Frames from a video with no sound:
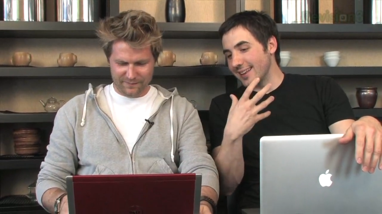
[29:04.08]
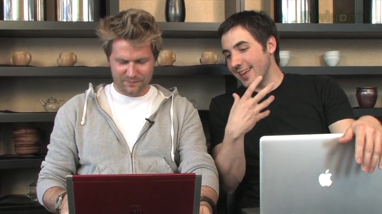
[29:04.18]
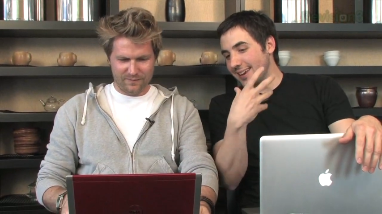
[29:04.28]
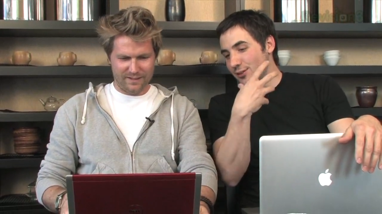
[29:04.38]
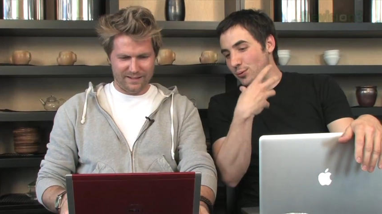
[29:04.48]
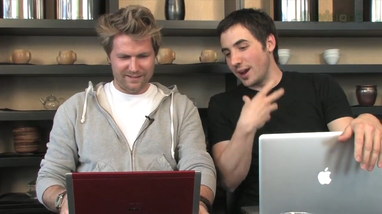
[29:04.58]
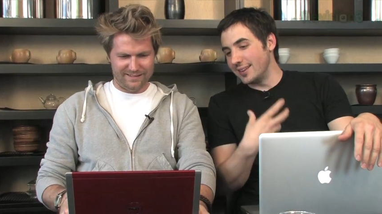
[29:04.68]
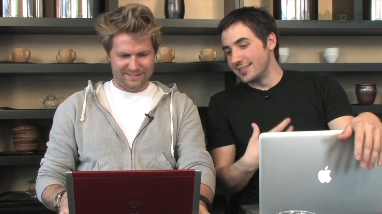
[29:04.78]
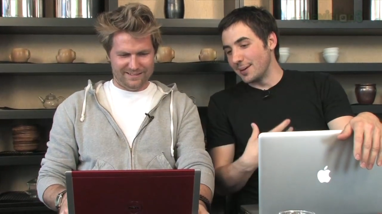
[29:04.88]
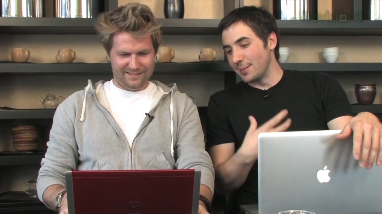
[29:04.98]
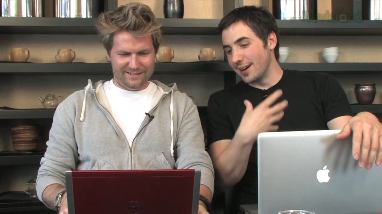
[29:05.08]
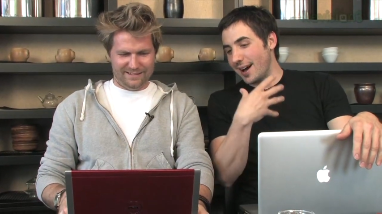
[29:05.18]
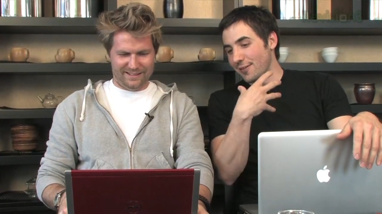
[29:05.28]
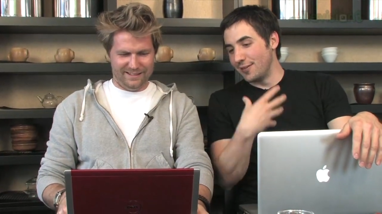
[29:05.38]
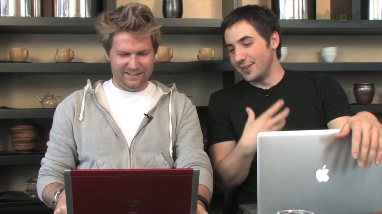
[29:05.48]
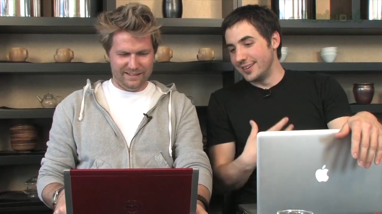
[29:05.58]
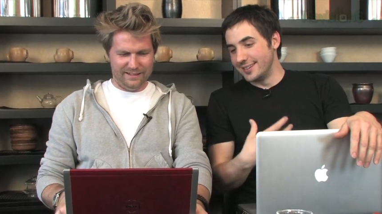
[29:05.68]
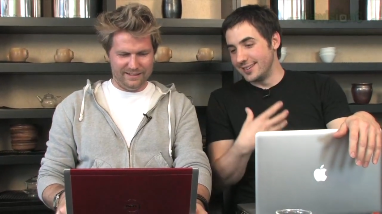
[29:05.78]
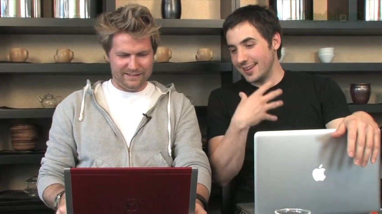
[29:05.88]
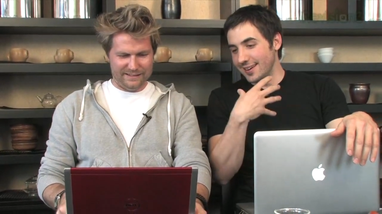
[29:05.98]
Speaker 1: like dreads coming off of
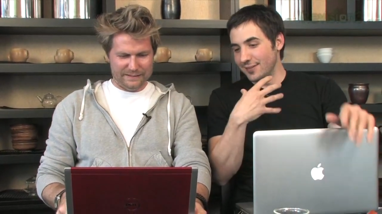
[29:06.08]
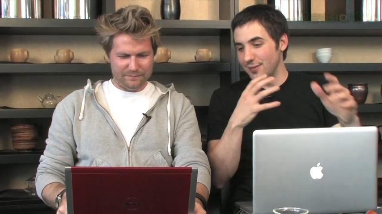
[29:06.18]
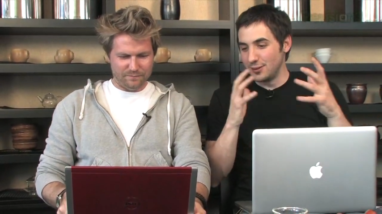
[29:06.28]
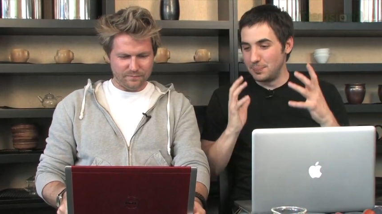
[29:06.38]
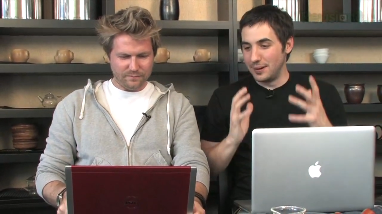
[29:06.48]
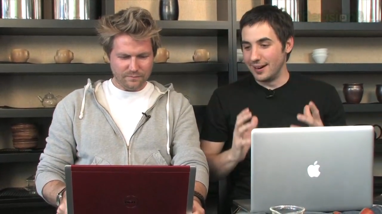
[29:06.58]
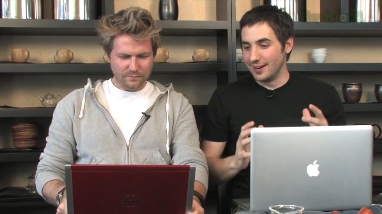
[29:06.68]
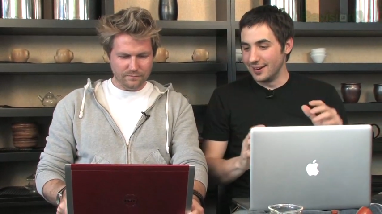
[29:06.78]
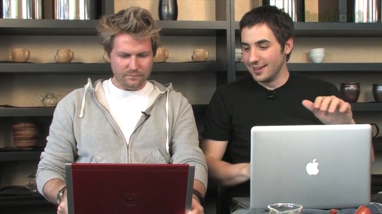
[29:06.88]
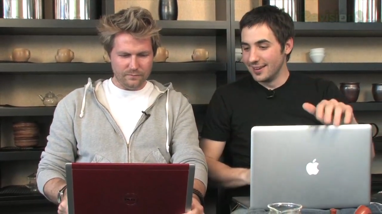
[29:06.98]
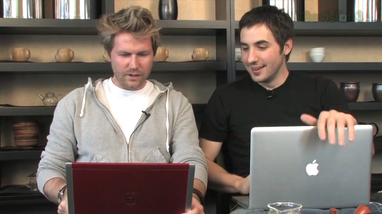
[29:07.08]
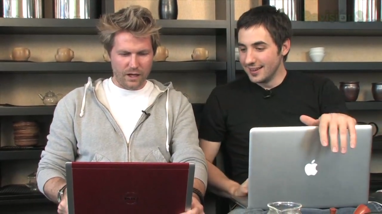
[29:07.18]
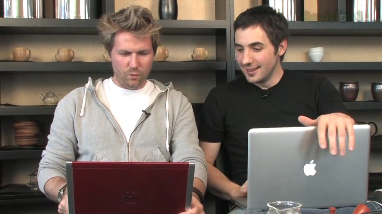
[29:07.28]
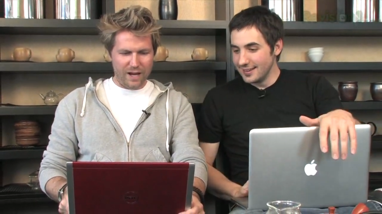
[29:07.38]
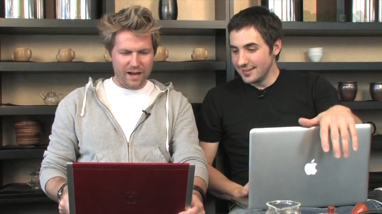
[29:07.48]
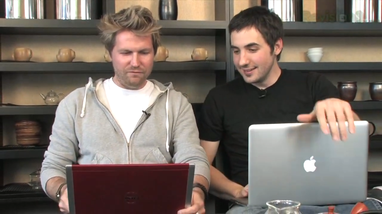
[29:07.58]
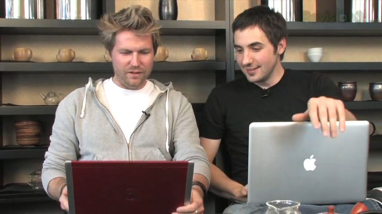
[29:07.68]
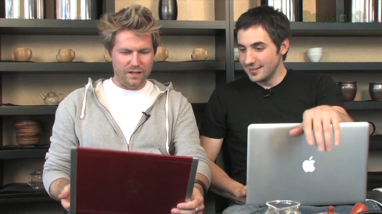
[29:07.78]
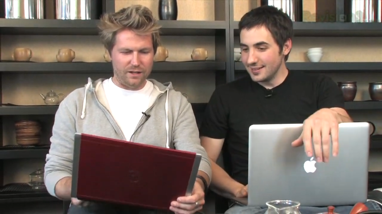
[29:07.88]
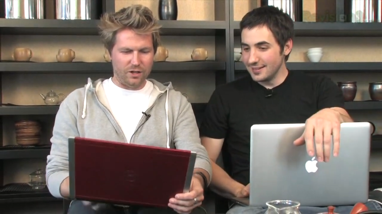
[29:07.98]
his beard.
Speaker 2: We have
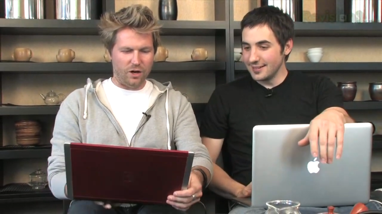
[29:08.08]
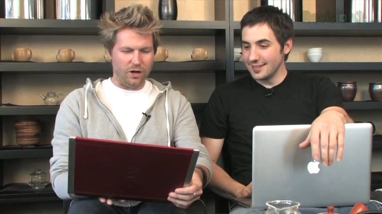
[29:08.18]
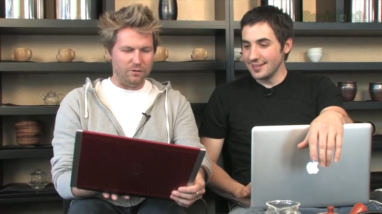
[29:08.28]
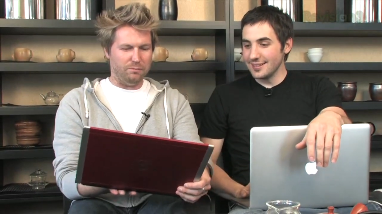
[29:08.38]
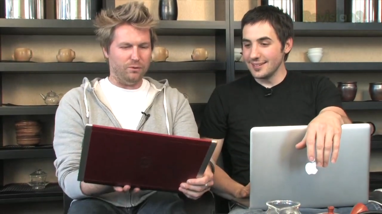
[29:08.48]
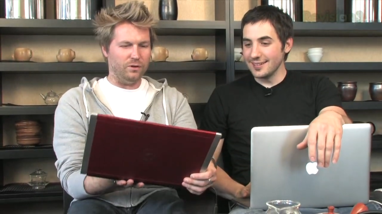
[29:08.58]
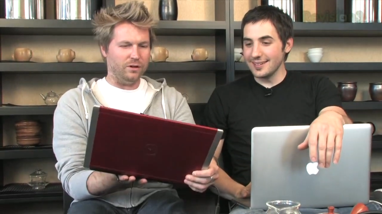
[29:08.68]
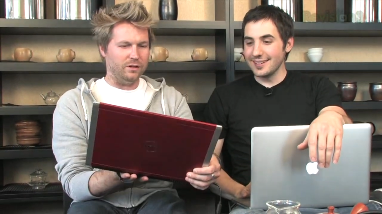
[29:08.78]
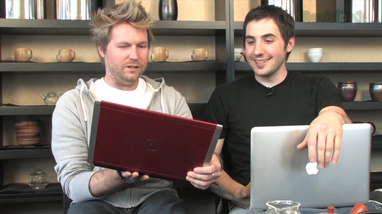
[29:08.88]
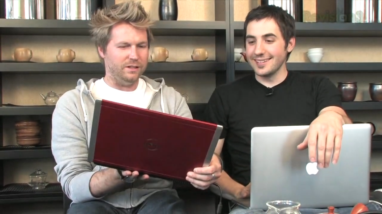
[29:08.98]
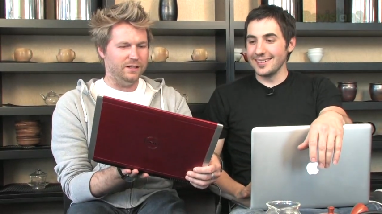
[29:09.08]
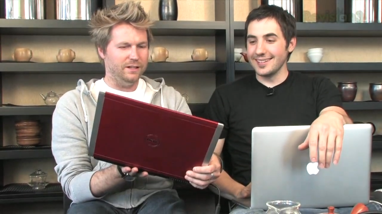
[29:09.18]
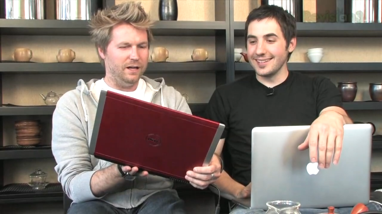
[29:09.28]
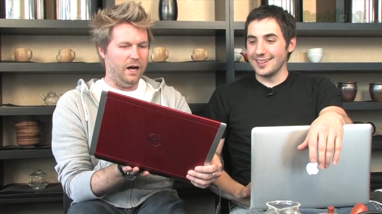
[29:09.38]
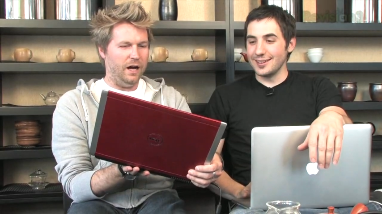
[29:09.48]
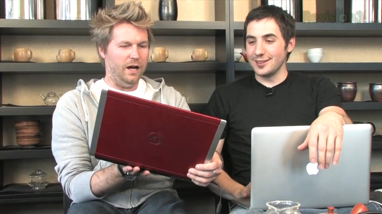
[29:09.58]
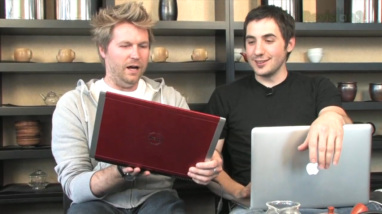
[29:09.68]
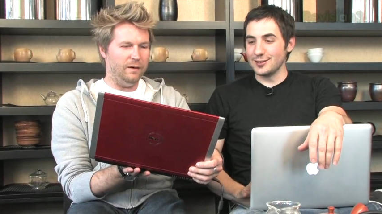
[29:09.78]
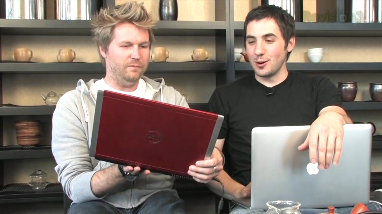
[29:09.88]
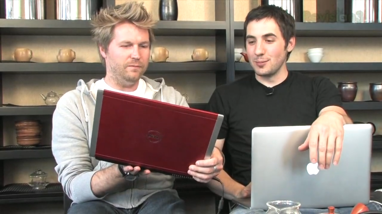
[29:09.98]
the cardboard
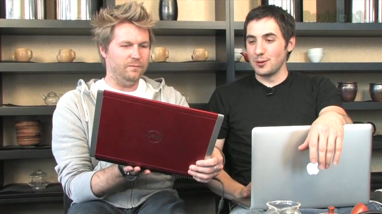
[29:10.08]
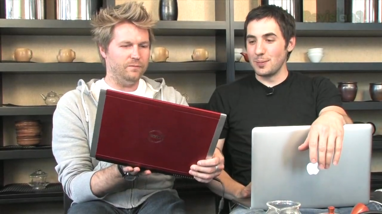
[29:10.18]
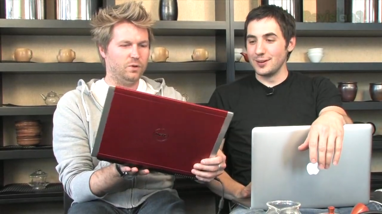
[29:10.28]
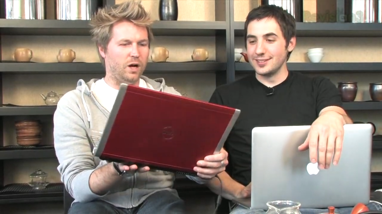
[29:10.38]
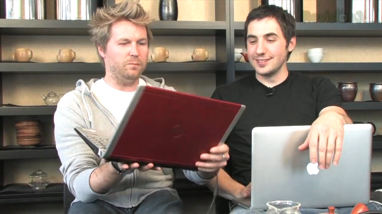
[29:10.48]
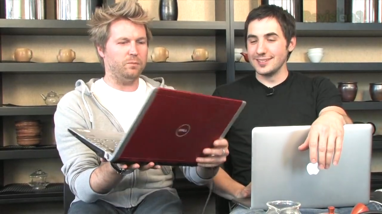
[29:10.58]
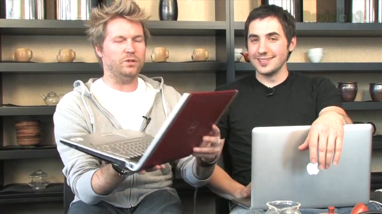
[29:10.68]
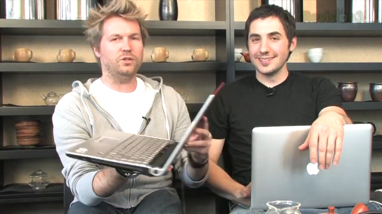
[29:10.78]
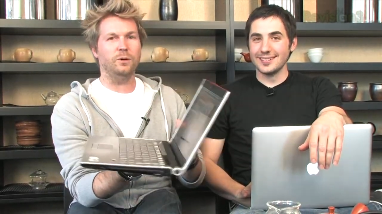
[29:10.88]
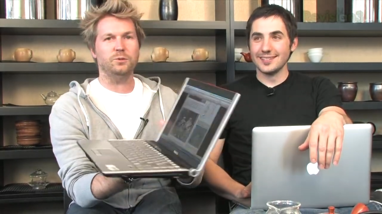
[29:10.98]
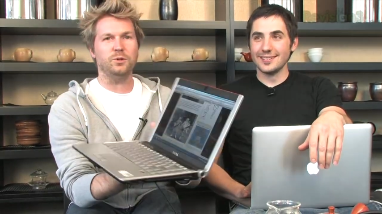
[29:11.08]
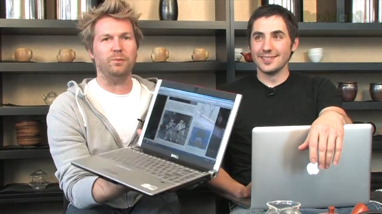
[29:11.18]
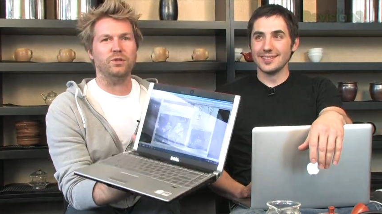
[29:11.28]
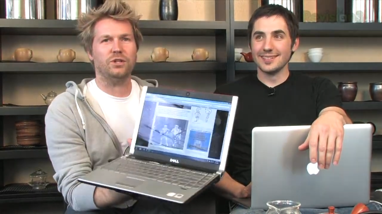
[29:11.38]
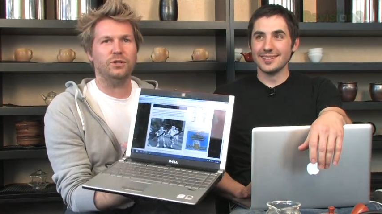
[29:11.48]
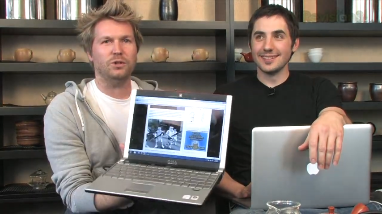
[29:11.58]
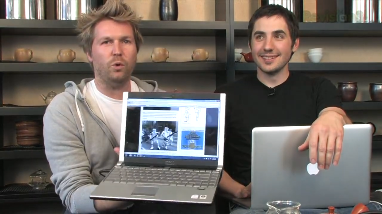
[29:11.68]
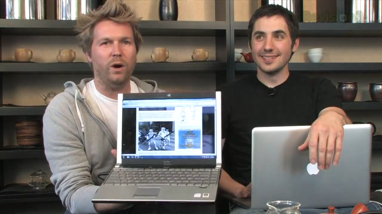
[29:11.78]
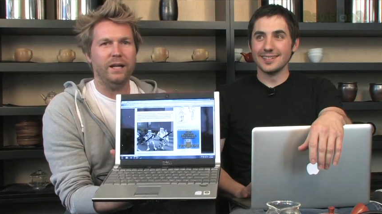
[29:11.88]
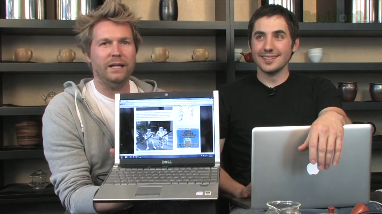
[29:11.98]
Speaker 1: stormtroopers.
Speaker 2: Cardboard stormtroopers couldn't
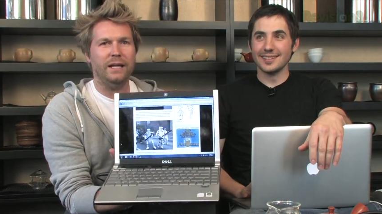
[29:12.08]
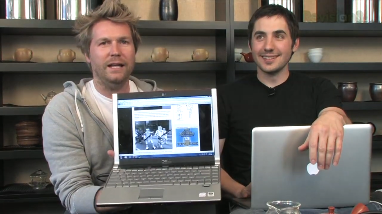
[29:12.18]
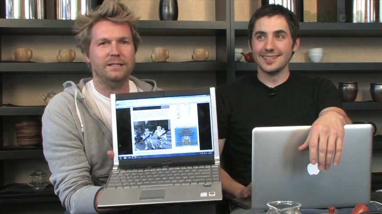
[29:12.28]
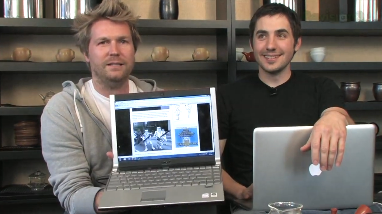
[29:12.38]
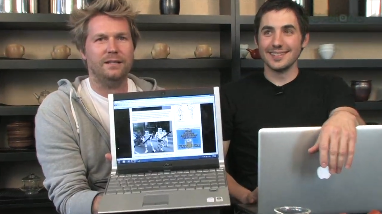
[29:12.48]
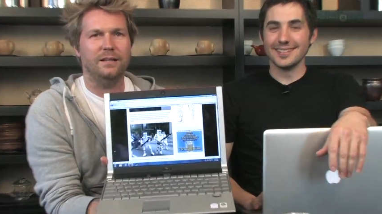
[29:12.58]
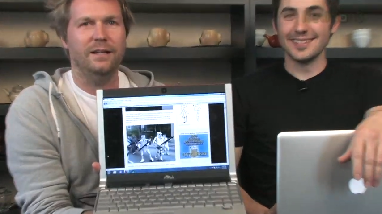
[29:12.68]
quite get